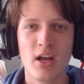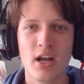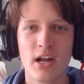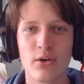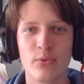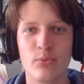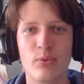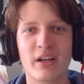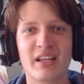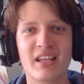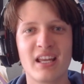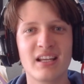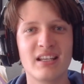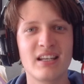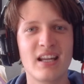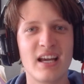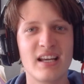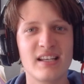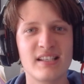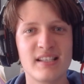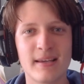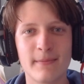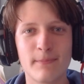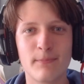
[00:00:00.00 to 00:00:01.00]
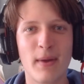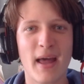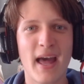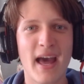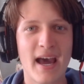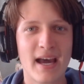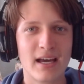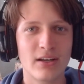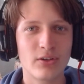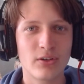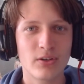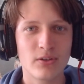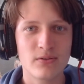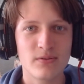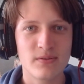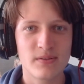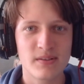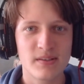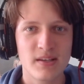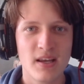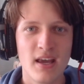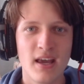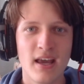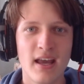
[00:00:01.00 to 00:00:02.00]
recognizing patterns,
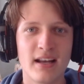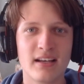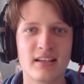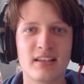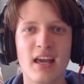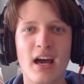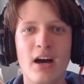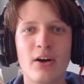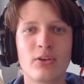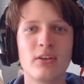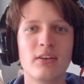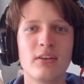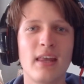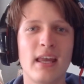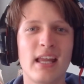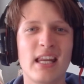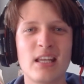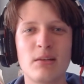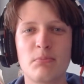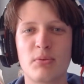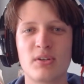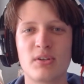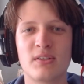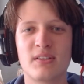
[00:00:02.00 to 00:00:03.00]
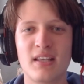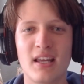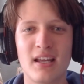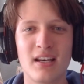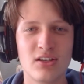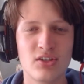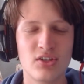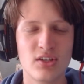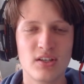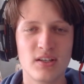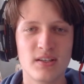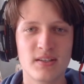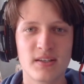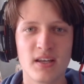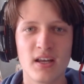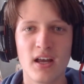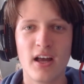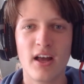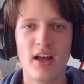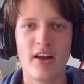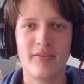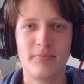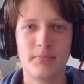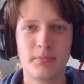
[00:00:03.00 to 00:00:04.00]
and calculating percentages
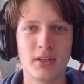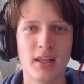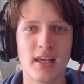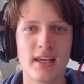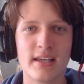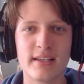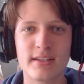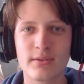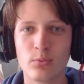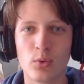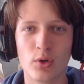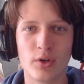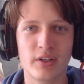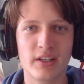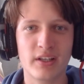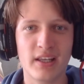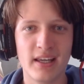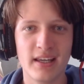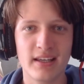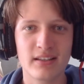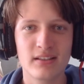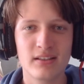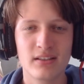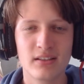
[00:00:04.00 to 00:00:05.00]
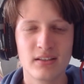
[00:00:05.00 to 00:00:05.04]
of plays working.